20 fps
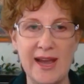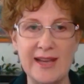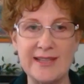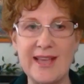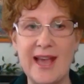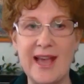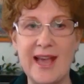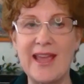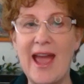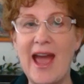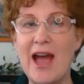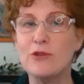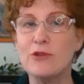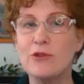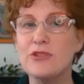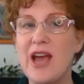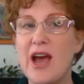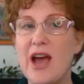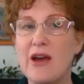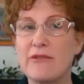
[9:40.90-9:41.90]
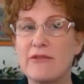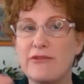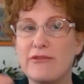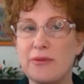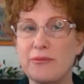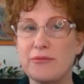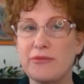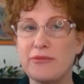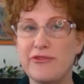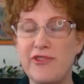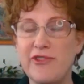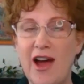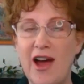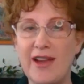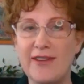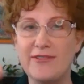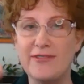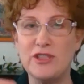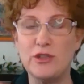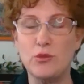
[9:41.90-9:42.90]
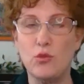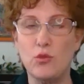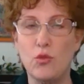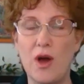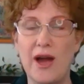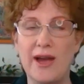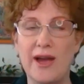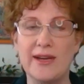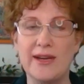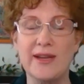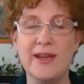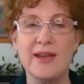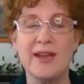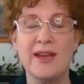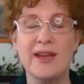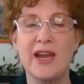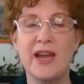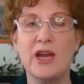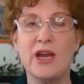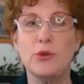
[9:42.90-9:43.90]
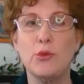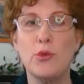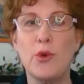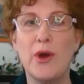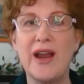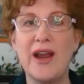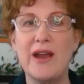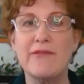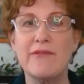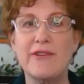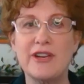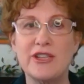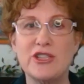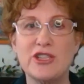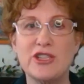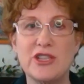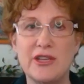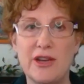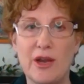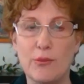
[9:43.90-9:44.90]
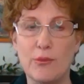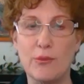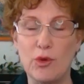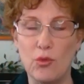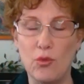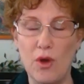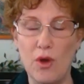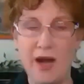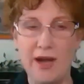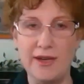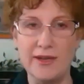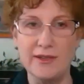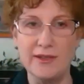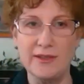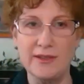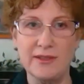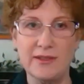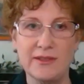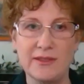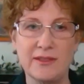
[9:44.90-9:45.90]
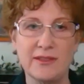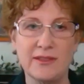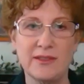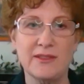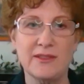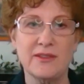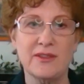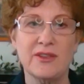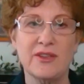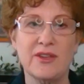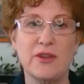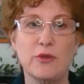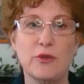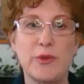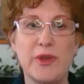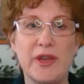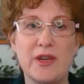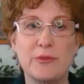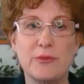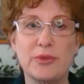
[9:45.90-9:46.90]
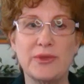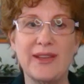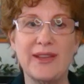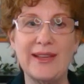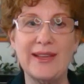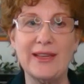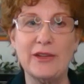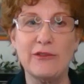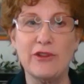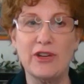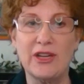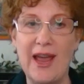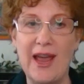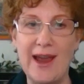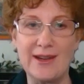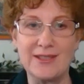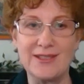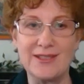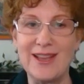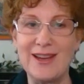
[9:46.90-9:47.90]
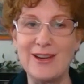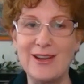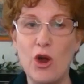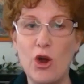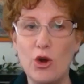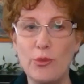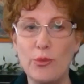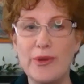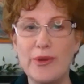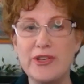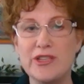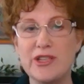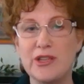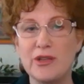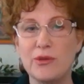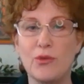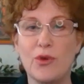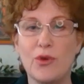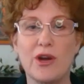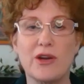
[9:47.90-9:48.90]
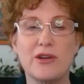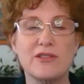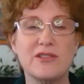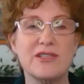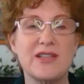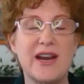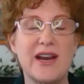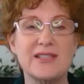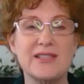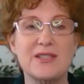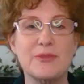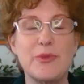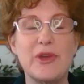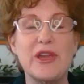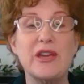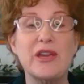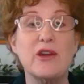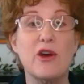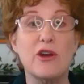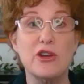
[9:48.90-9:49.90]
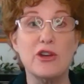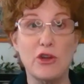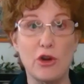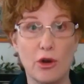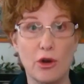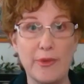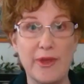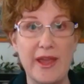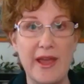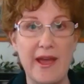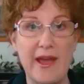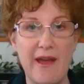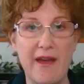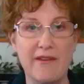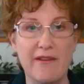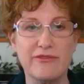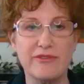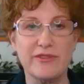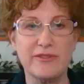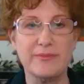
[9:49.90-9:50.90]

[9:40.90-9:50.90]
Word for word: as I count down from 5 to 1. And when I reach the number 1, you'll be completely relaxed and open to the words that I speak on your behalf.